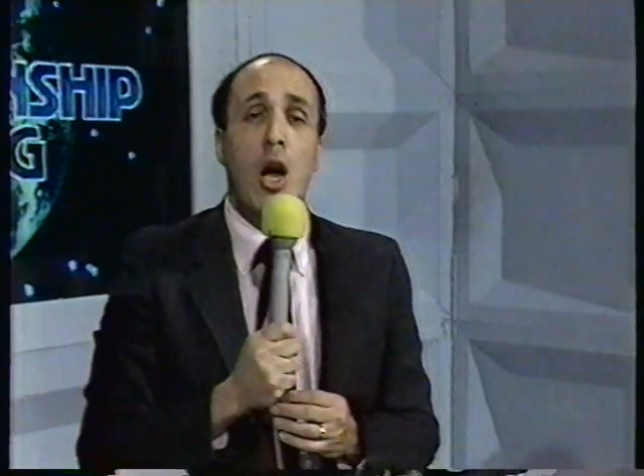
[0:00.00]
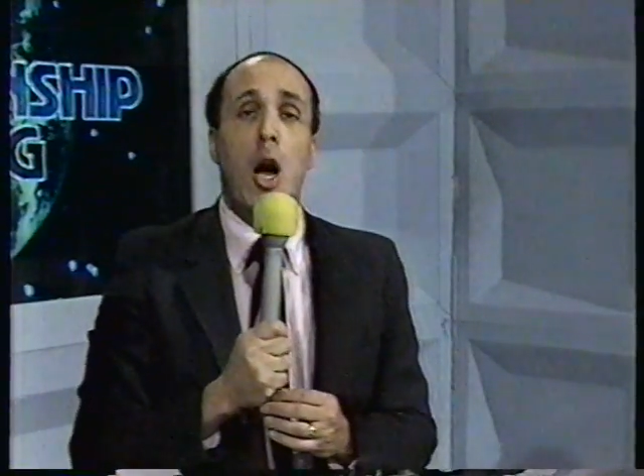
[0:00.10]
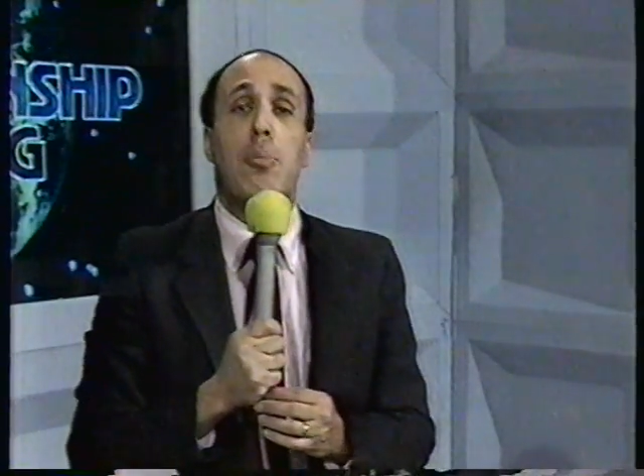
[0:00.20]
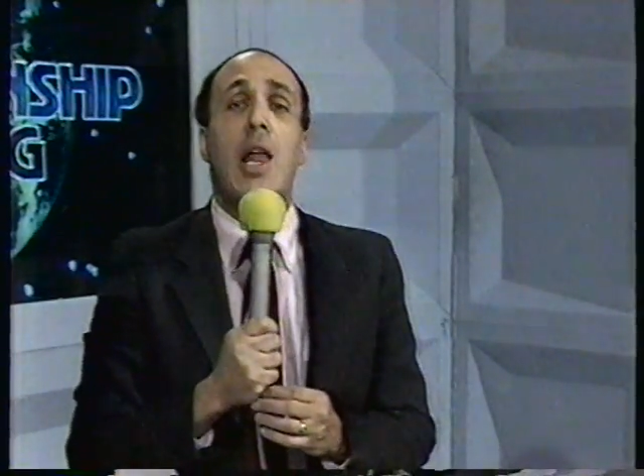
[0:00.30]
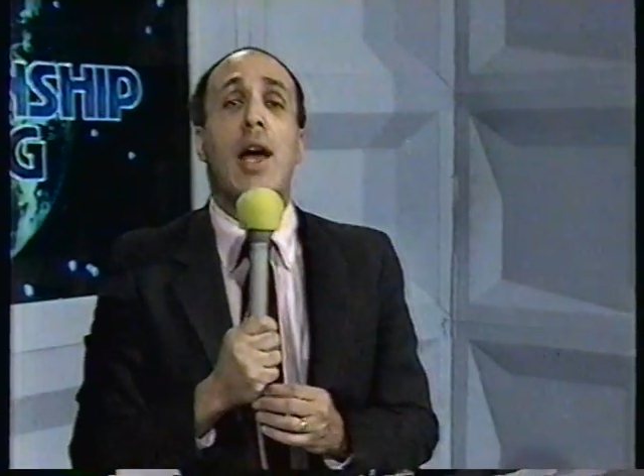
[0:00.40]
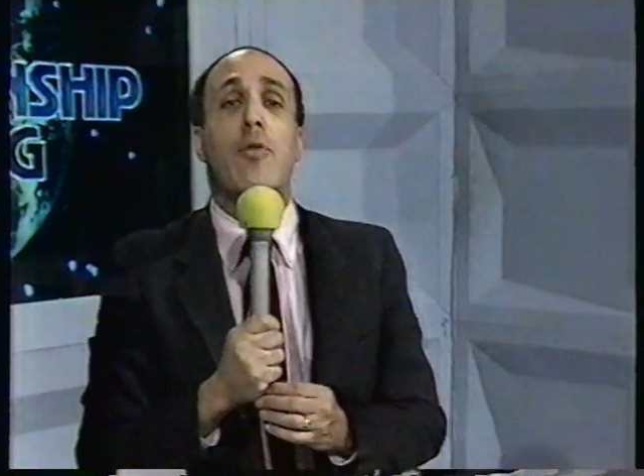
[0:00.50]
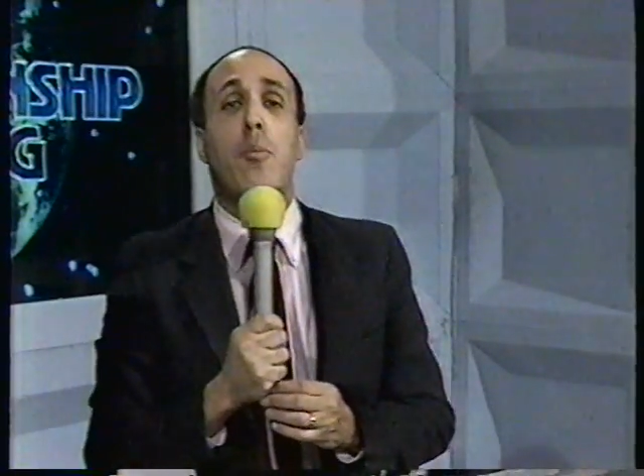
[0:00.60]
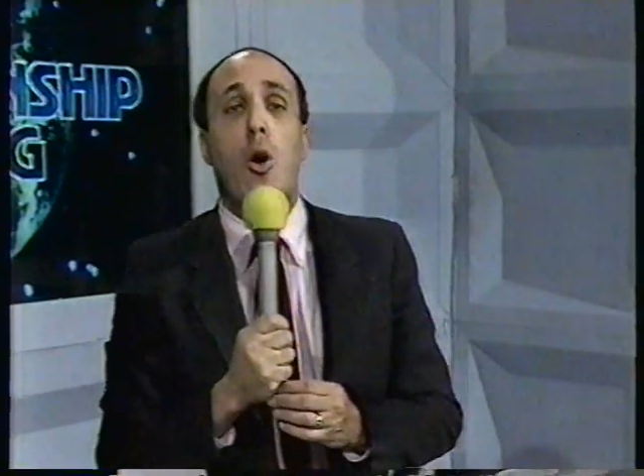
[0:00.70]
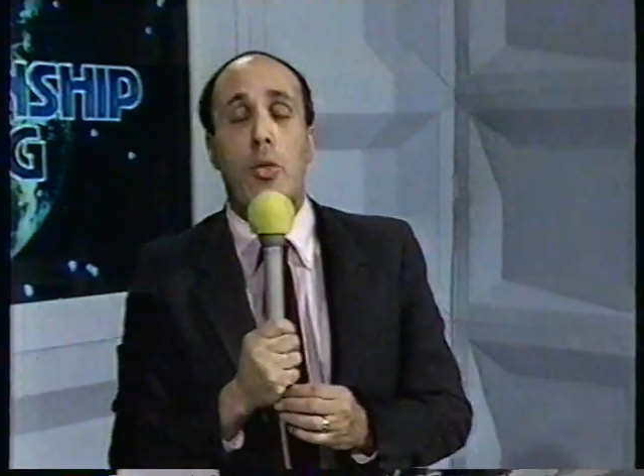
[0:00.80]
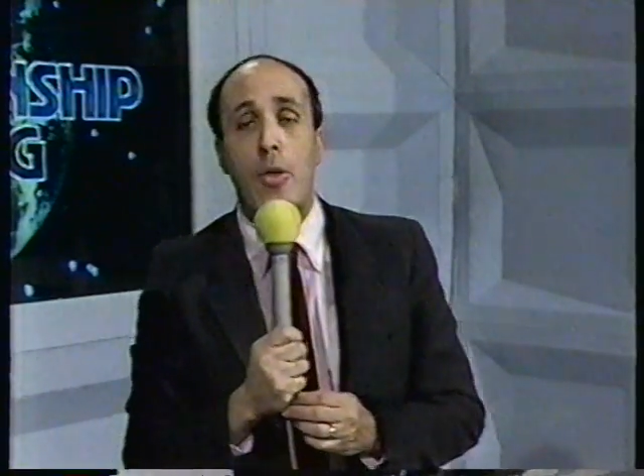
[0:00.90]
A plaque for
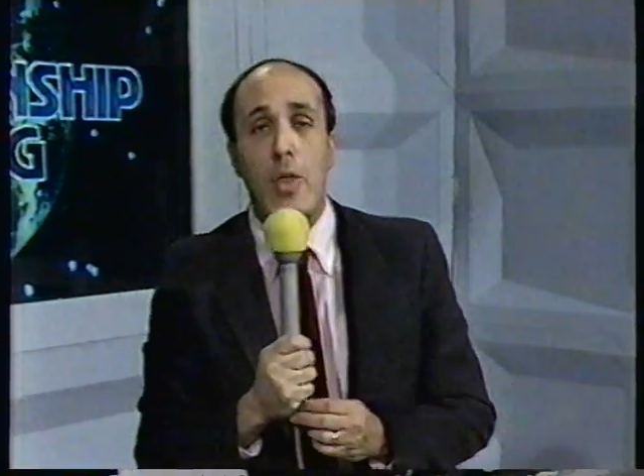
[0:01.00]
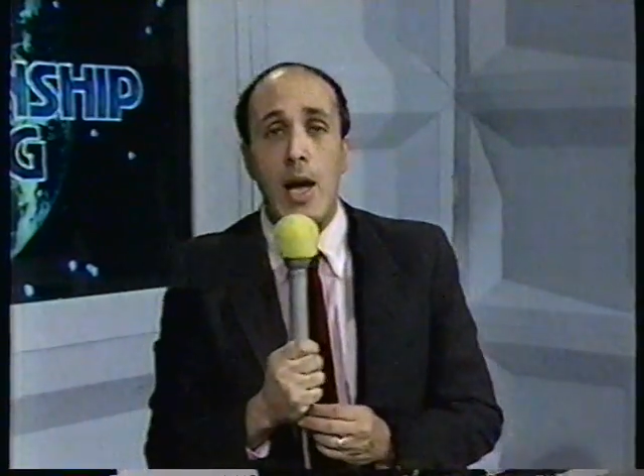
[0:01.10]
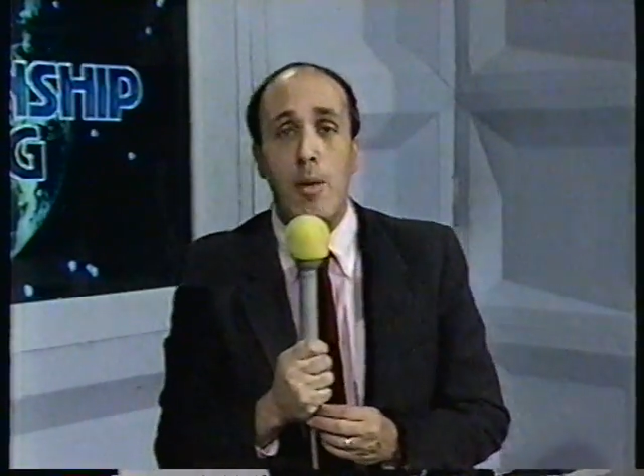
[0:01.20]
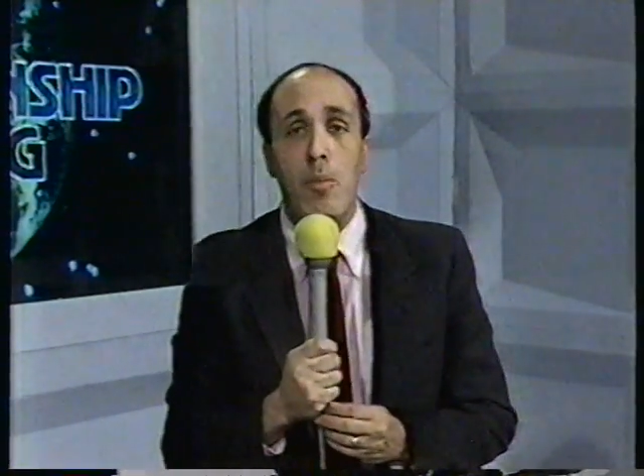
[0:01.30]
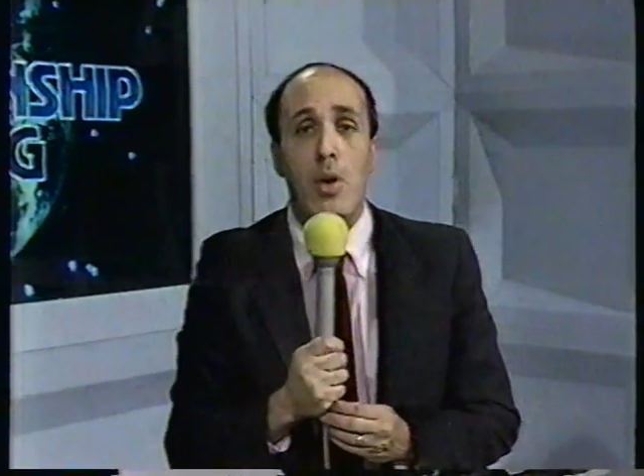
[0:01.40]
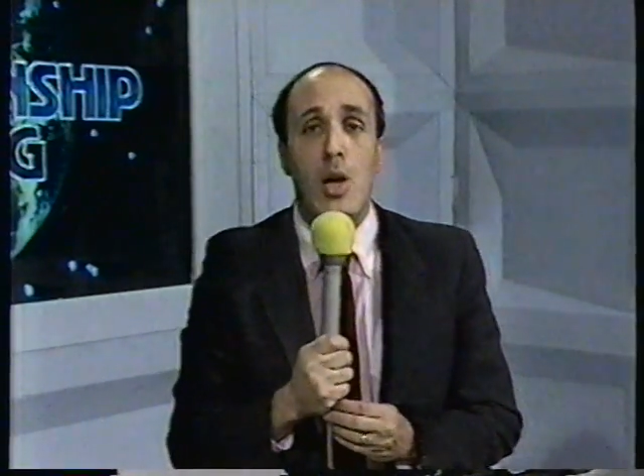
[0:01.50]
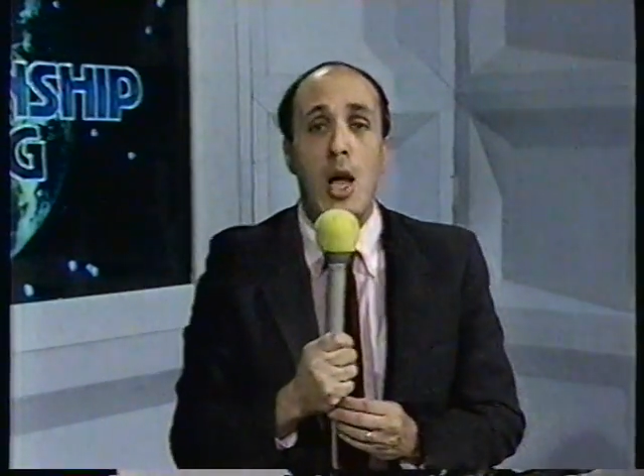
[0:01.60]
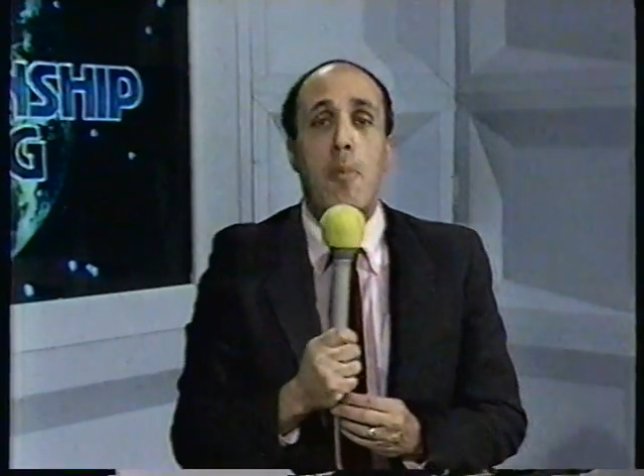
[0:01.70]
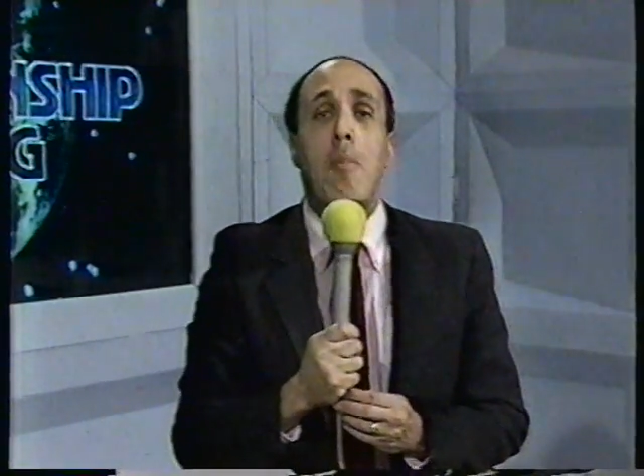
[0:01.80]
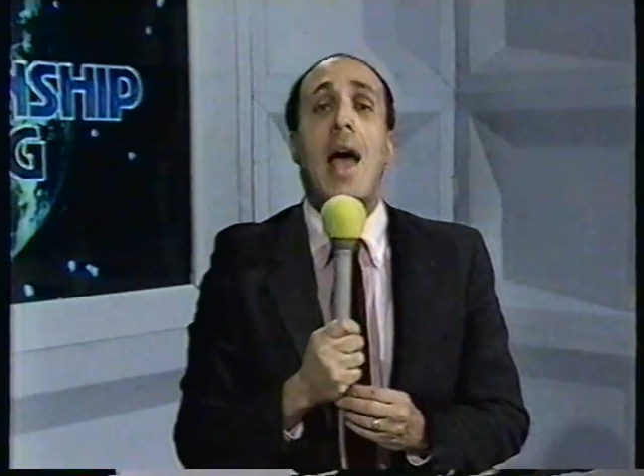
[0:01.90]
both of them,
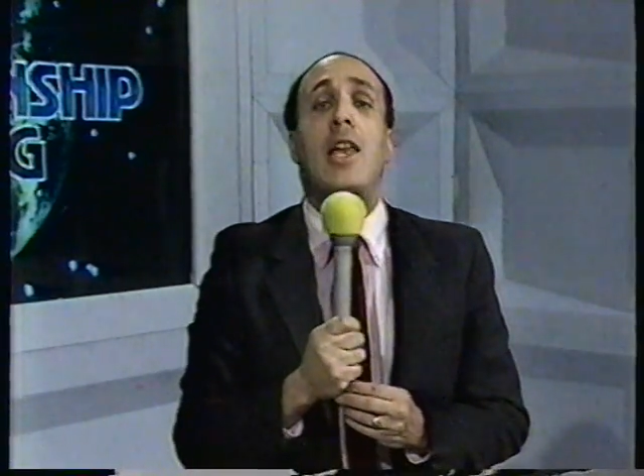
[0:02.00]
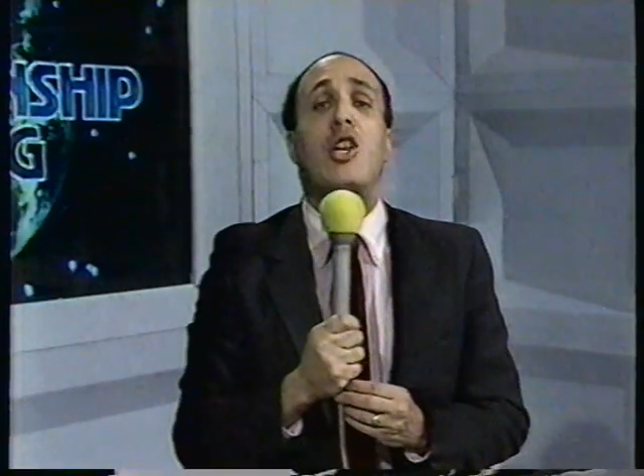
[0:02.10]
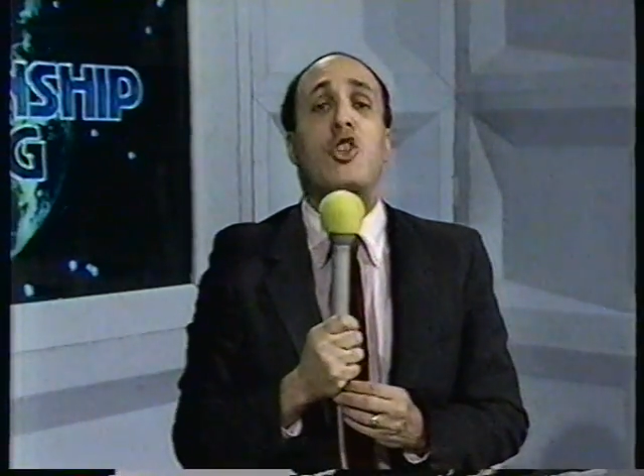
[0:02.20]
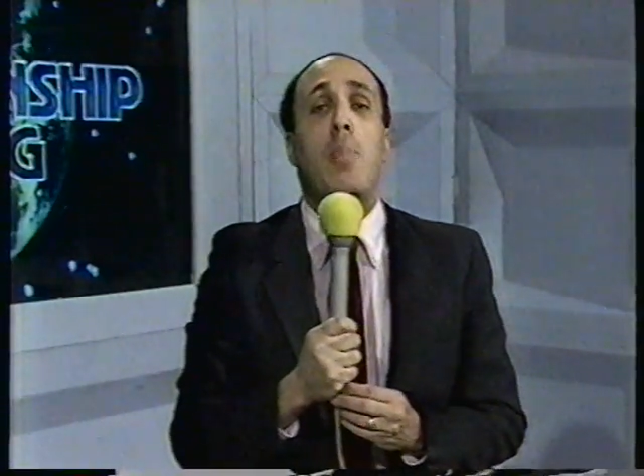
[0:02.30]
managed